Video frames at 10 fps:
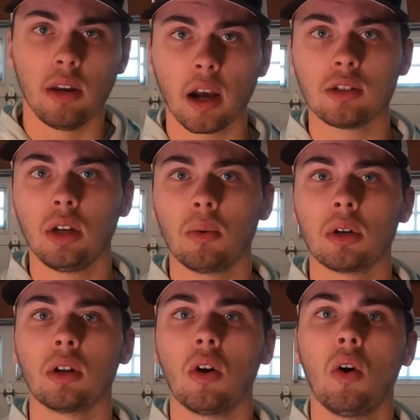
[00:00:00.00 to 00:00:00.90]
Next thing we're
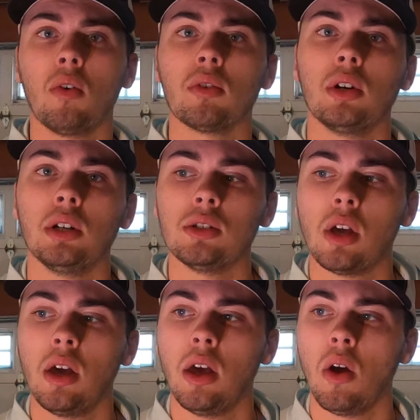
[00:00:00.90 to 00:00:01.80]
going to go over is
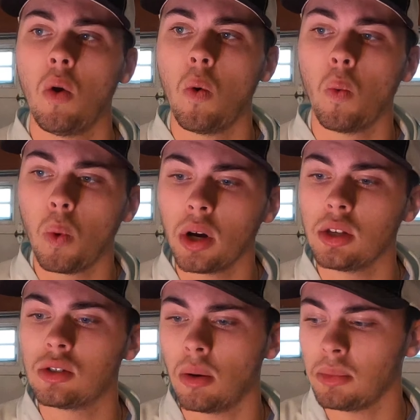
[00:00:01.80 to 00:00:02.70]
what
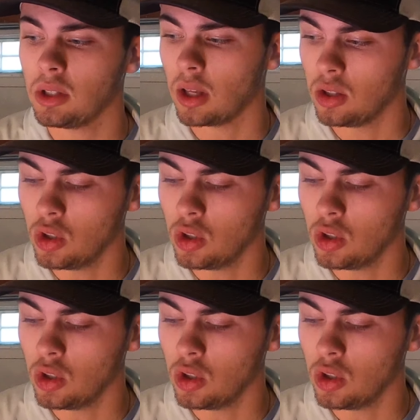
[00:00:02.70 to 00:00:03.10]
is something that